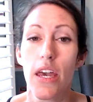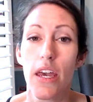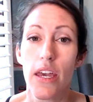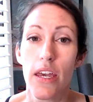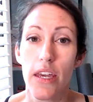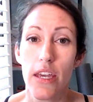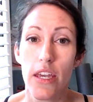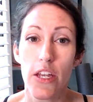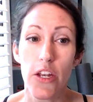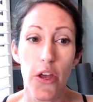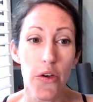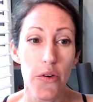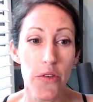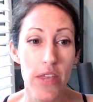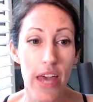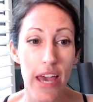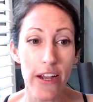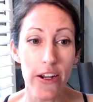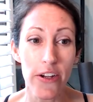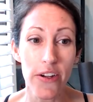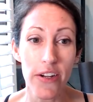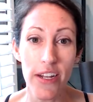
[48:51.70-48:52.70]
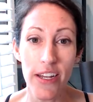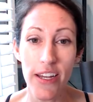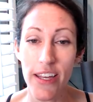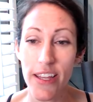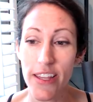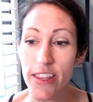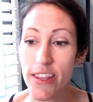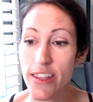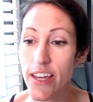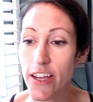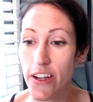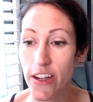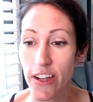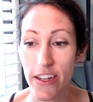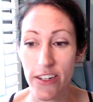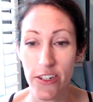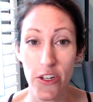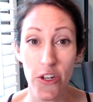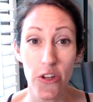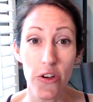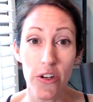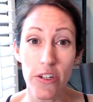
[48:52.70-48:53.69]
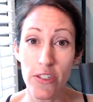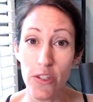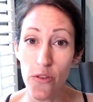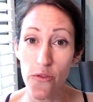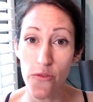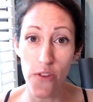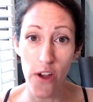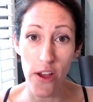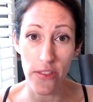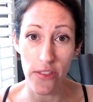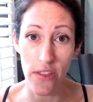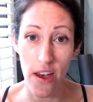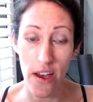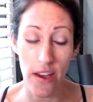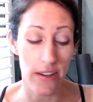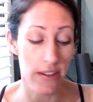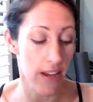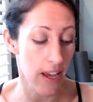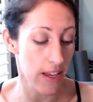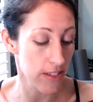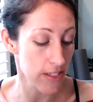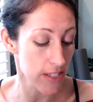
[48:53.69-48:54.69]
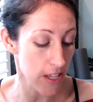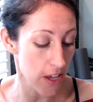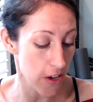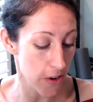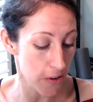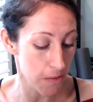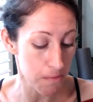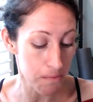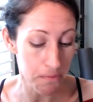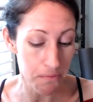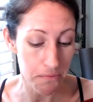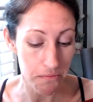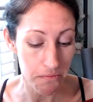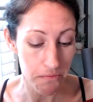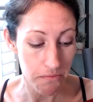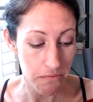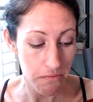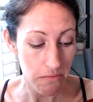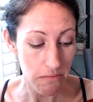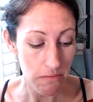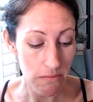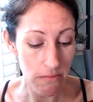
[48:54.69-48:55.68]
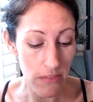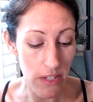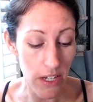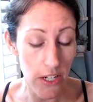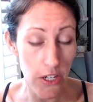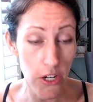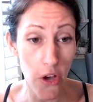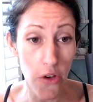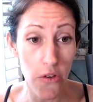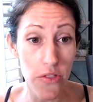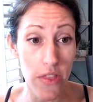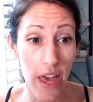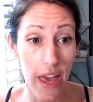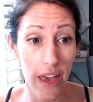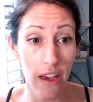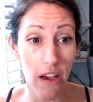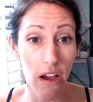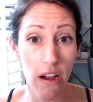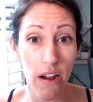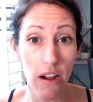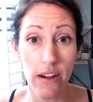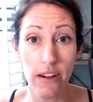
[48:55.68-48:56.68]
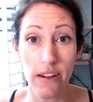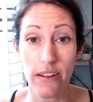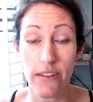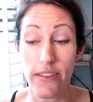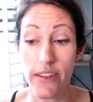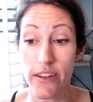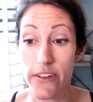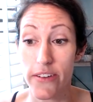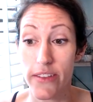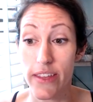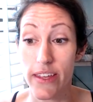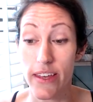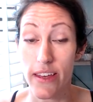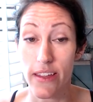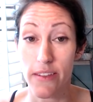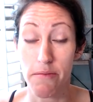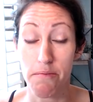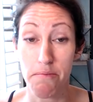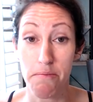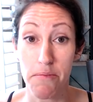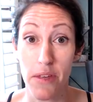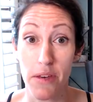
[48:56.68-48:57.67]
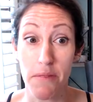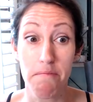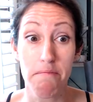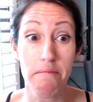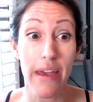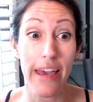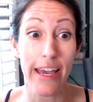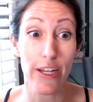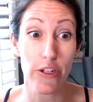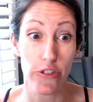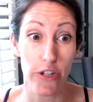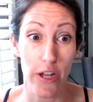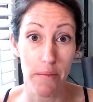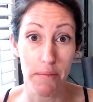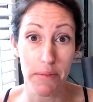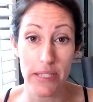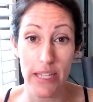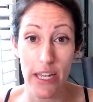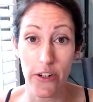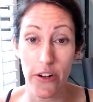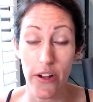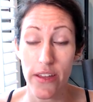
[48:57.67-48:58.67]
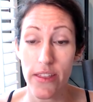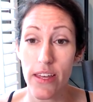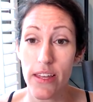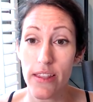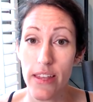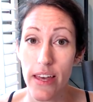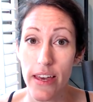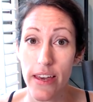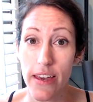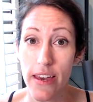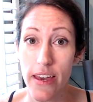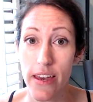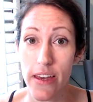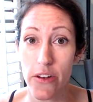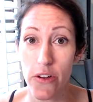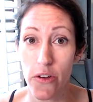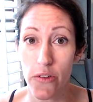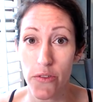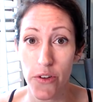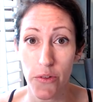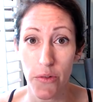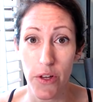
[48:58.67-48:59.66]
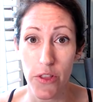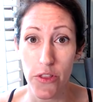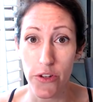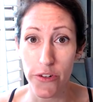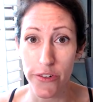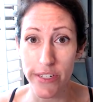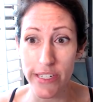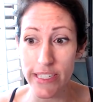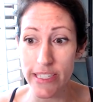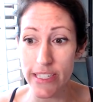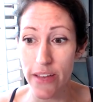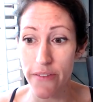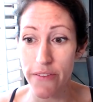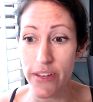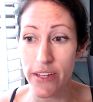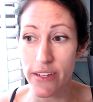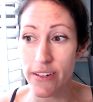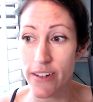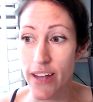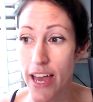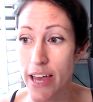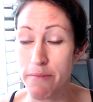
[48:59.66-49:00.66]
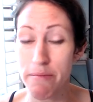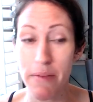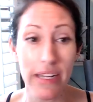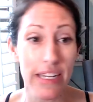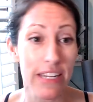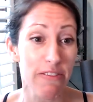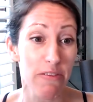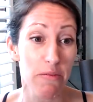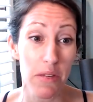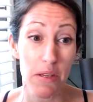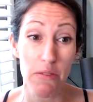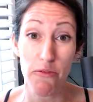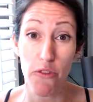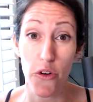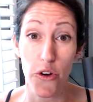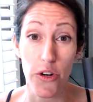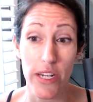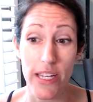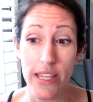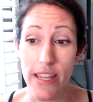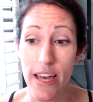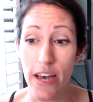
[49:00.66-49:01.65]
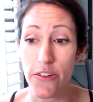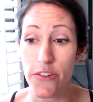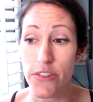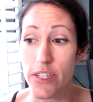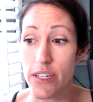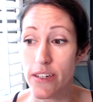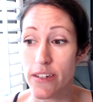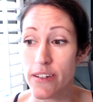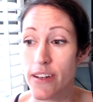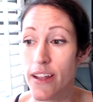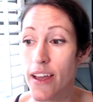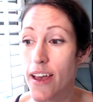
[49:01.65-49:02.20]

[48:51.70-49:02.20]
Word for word: you know, they're they're New York's the front line. And so you know they are they're the the major epicenter. I think they hit over what 37. It might even be 40,000